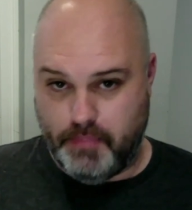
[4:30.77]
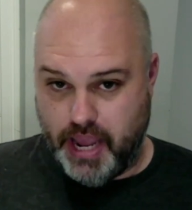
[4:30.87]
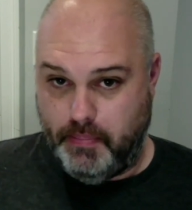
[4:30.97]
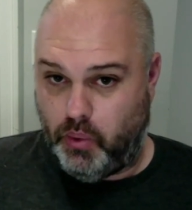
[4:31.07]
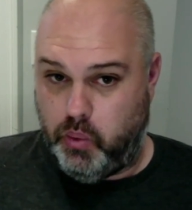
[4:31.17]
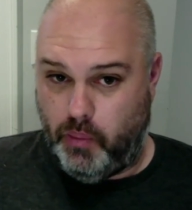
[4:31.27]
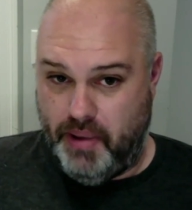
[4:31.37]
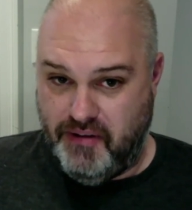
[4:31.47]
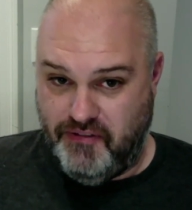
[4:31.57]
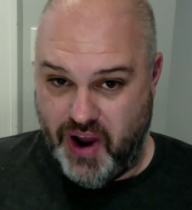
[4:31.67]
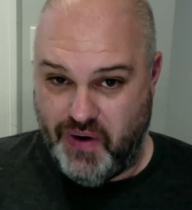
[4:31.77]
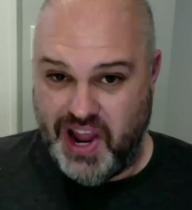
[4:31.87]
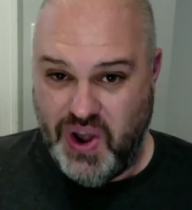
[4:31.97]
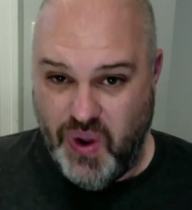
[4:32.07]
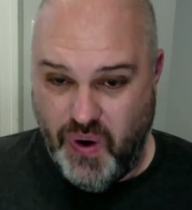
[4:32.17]
people will be
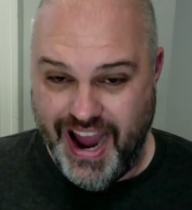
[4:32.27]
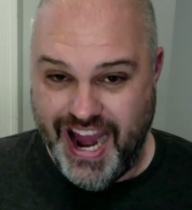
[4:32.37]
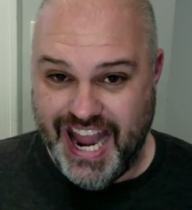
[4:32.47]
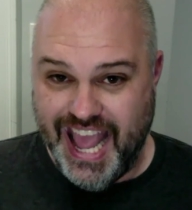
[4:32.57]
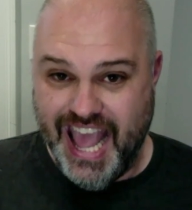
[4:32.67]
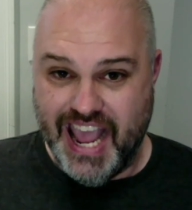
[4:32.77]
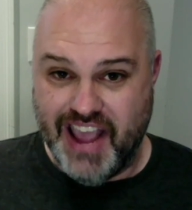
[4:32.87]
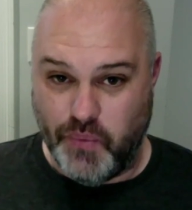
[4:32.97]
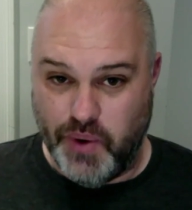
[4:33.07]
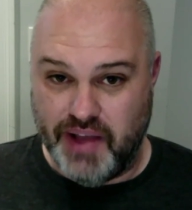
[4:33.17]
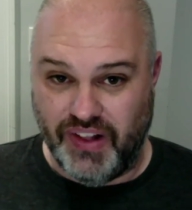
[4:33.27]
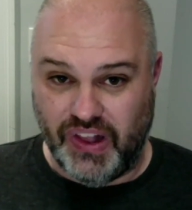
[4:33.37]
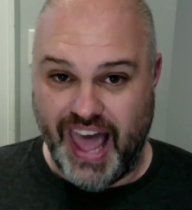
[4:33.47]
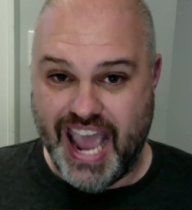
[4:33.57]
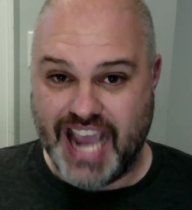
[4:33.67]
very annoyed if we have a
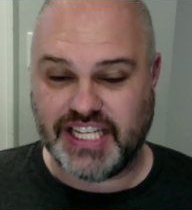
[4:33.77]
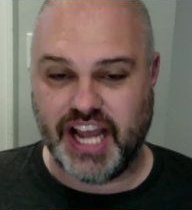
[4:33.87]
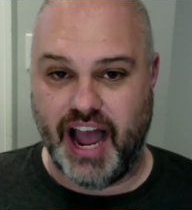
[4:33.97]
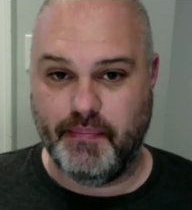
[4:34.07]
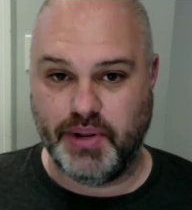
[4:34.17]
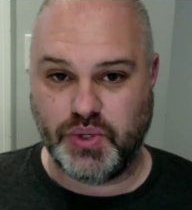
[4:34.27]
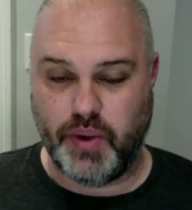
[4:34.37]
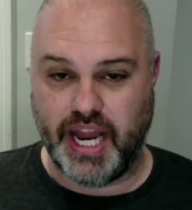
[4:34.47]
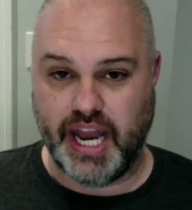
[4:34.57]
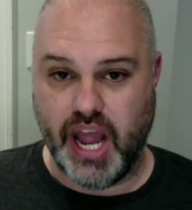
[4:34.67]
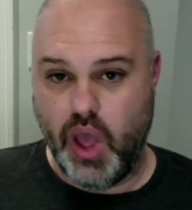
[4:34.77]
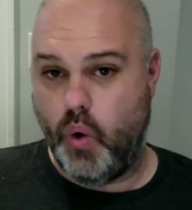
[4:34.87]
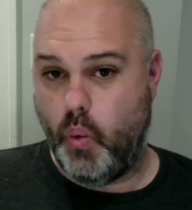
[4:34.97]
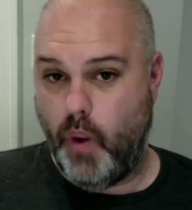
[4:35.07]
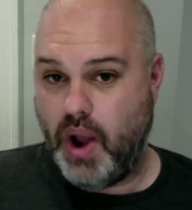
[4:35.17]
lag time between
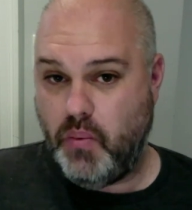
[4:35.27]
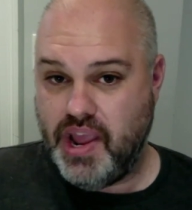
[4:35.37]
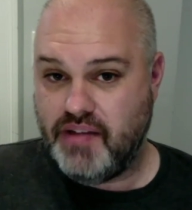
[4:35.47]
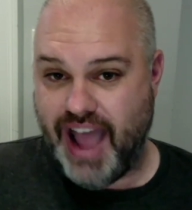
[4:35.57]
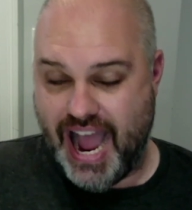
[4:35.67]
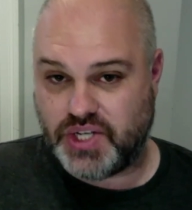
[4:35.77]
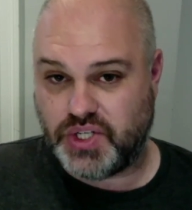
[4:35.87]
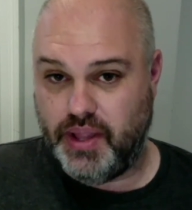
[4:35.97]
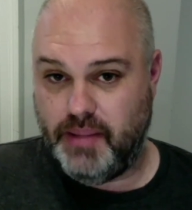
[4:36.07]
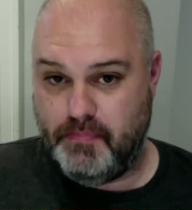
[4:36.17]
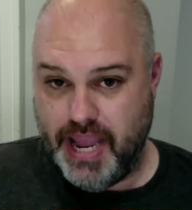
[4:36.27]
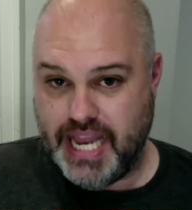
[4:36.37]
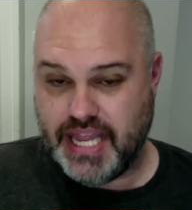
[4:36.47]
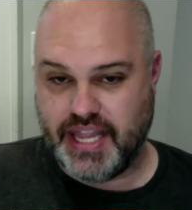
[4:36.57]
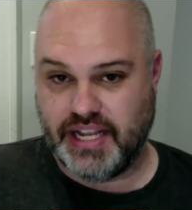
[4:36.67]
when we have actually
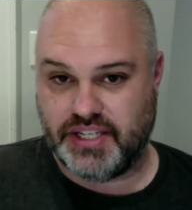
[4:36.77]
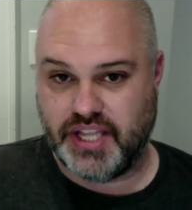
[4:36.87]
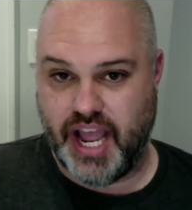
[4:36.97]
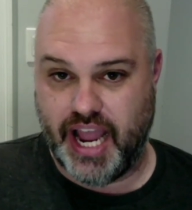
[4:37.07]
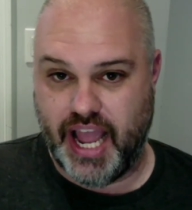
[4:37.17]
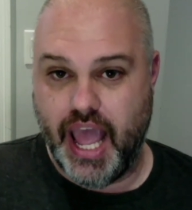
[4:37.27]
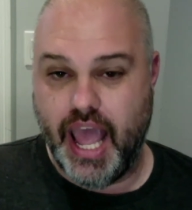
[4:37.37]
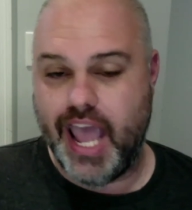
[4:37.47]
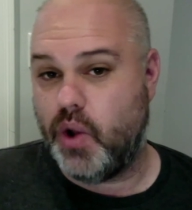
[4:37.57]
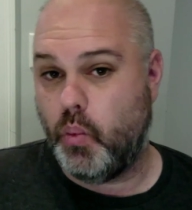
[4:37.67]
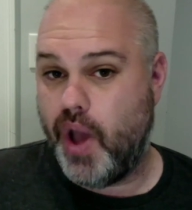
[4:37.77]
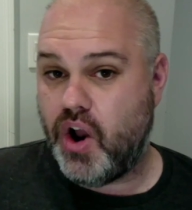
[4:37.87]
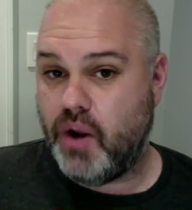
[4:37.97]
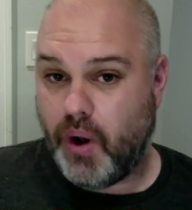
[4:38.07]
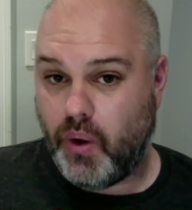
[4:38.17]
beaten this thing and
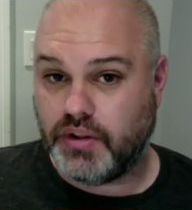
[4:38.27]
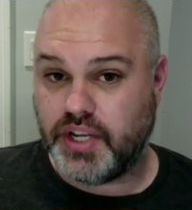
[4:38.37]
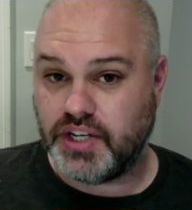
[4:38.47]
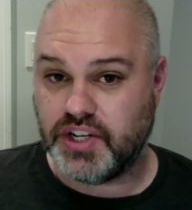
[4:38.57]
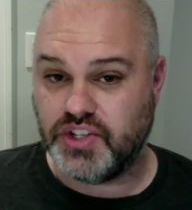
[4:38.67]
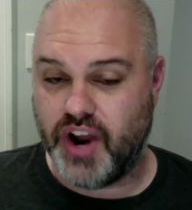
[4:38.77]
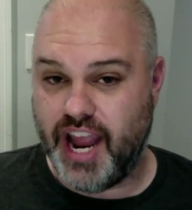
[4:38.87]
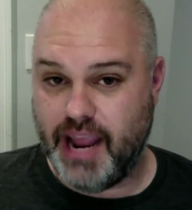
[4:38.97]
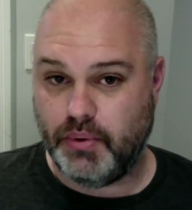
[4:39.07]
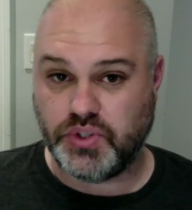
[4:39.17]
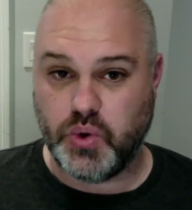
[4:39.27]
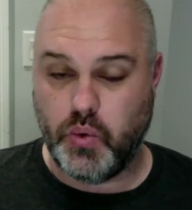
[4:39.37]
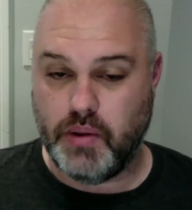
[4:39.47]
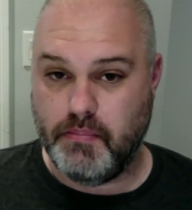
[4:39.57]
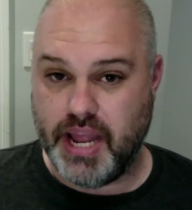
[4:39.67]
when our politicians are able
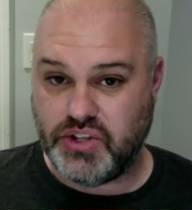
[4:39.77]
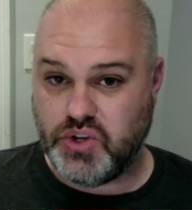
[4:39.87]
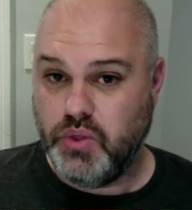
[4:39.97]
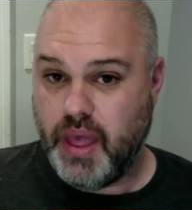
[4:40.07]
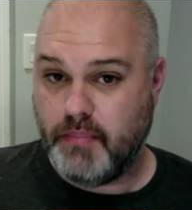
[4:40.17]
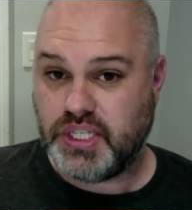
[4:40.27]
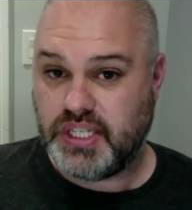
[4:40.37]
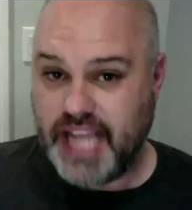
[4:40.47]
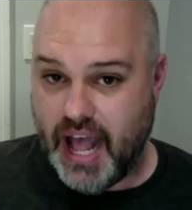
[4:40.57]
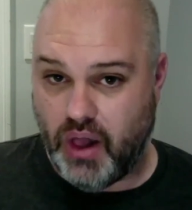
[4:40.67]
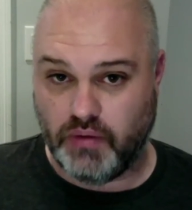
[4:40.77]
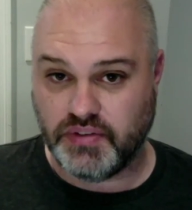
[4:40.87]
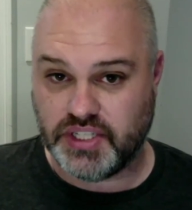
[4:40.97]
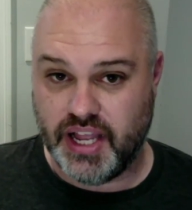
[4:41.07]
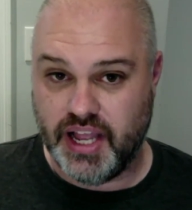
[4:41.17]
to admit to
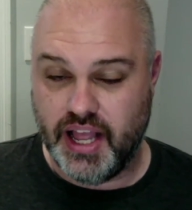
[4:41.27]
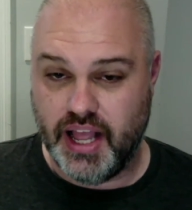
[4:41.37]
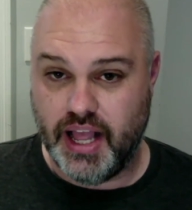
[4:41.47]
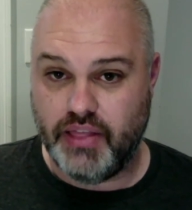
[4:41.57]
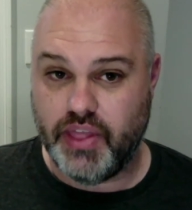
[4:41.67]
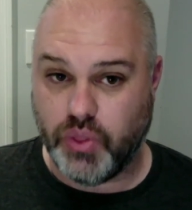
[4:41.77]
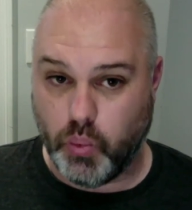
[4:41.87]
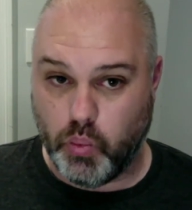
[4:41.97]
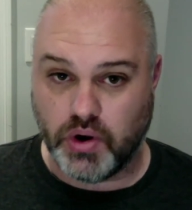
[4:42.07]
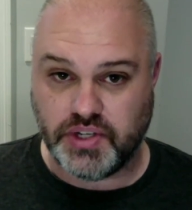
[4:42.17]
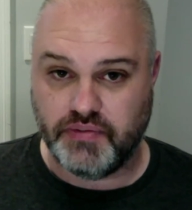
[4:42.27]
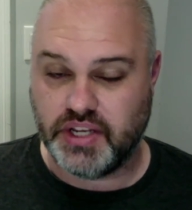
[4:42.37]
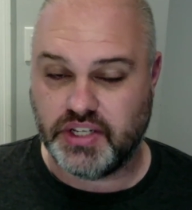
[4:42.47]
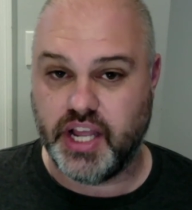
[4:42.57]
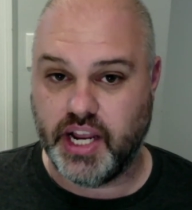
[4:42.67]
themselves that the worst of
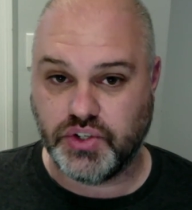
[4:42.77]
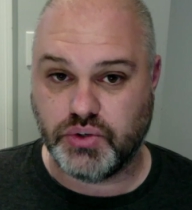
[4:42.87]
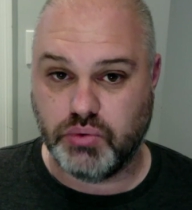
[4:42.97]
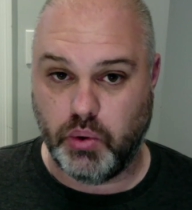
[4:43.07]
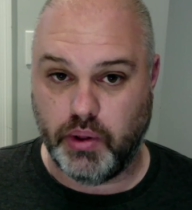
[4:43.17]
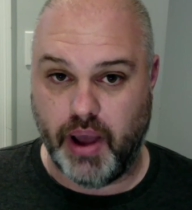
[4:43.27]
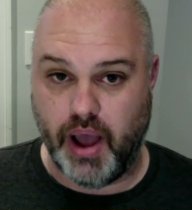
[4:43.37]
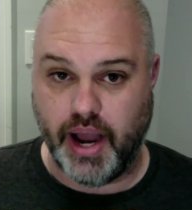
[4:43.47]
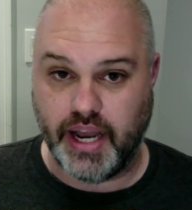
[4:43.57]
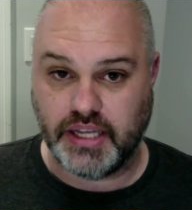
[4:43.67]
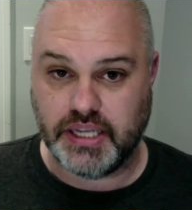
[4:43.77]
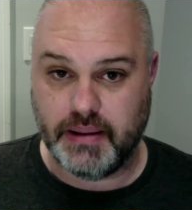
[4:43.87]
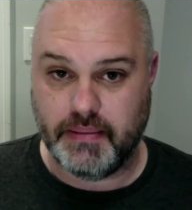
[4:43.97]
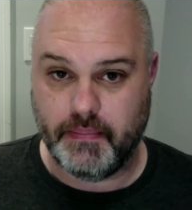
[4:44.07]
this thing is truly behind us.